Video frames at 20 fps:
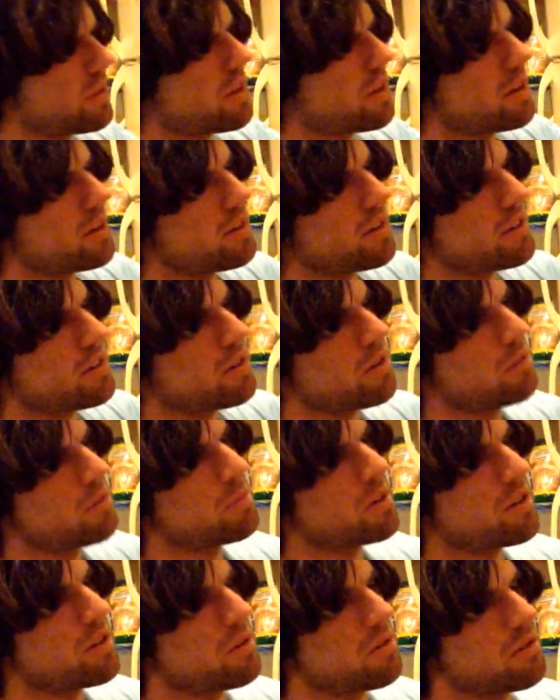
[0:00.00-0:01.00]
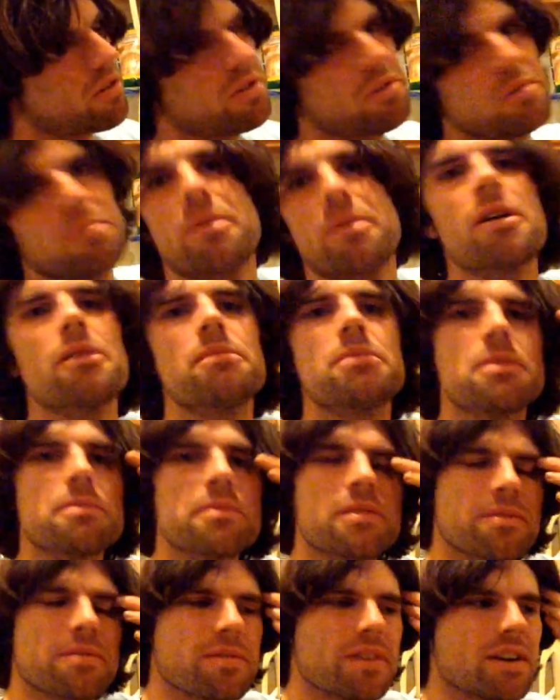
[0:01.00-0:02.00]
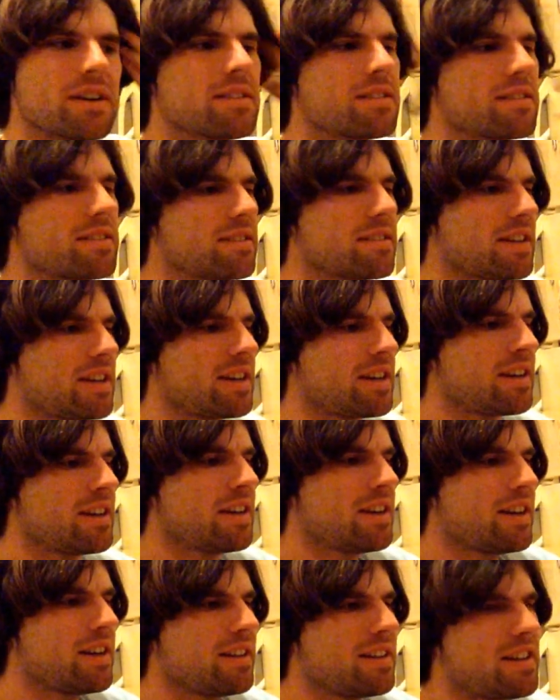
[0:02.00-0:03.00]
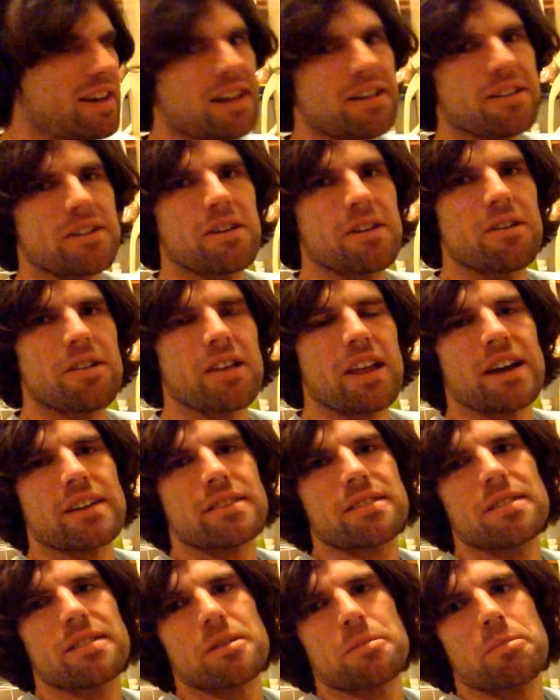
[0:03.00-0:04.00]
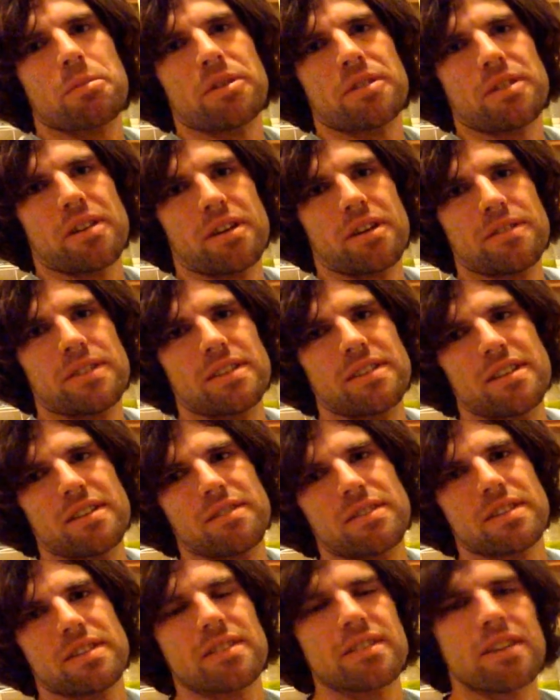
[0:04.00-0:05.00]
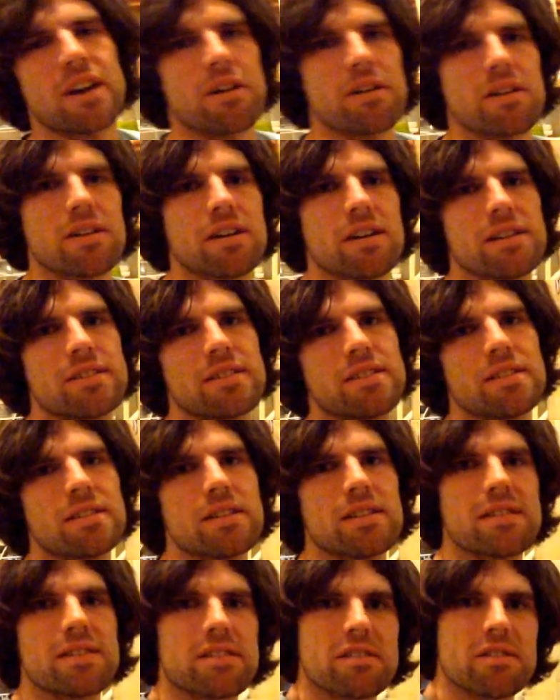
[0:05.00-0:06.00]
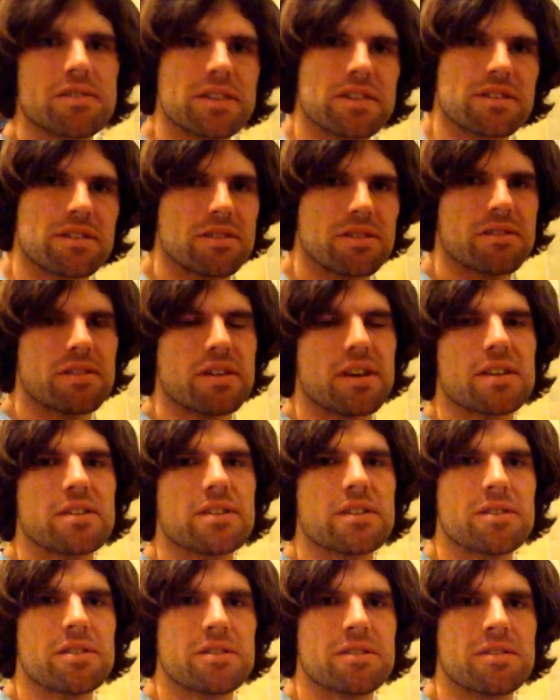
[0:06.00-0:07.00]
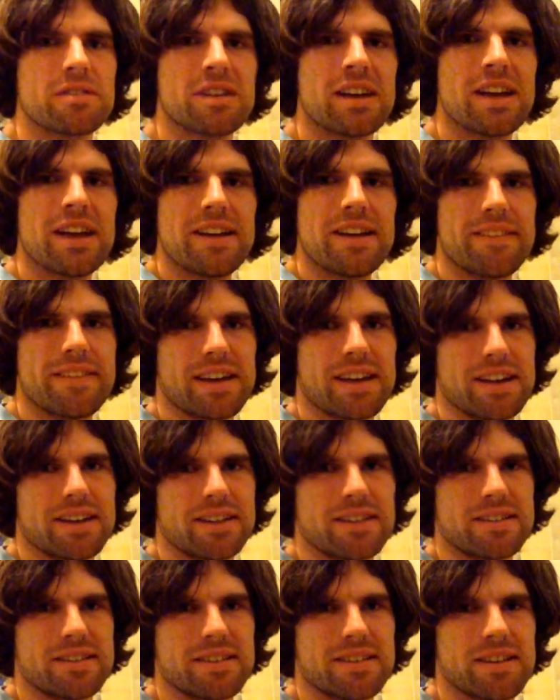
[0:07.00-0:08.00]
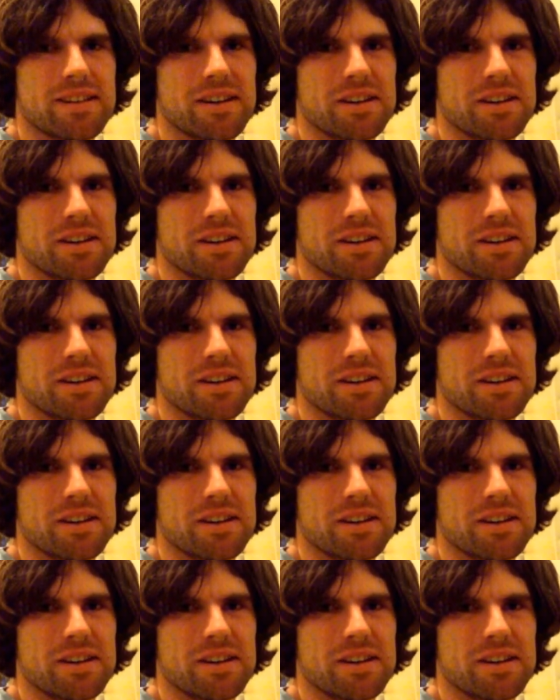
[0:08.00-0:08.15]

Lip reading: dilute it too much, there are 2 problems. Firstly, the alcohol acts as a preservative and sterilizes it, so if it's too dilute, then